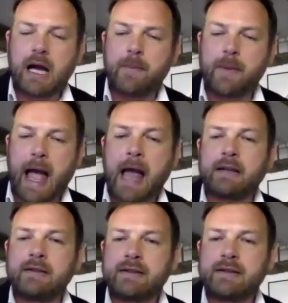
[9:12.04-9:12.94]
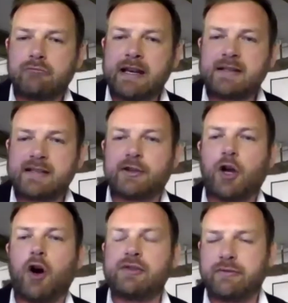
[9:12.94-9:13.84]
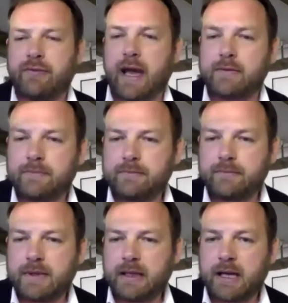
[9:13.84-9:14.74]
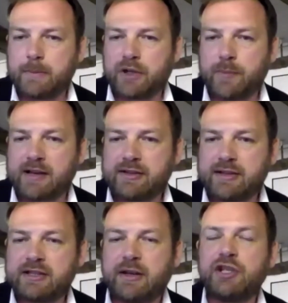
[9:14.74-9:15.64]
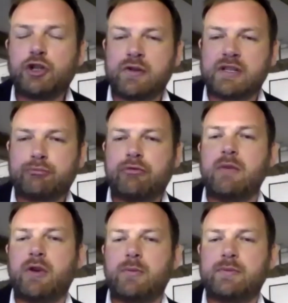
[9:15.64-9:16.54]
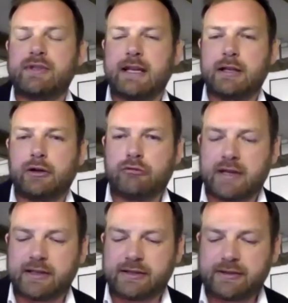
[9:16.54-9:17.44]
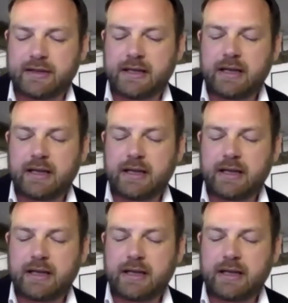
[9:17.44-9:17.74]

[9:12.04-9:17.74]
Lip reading: And it raises the cost of that capacity. So insurance premiums increase.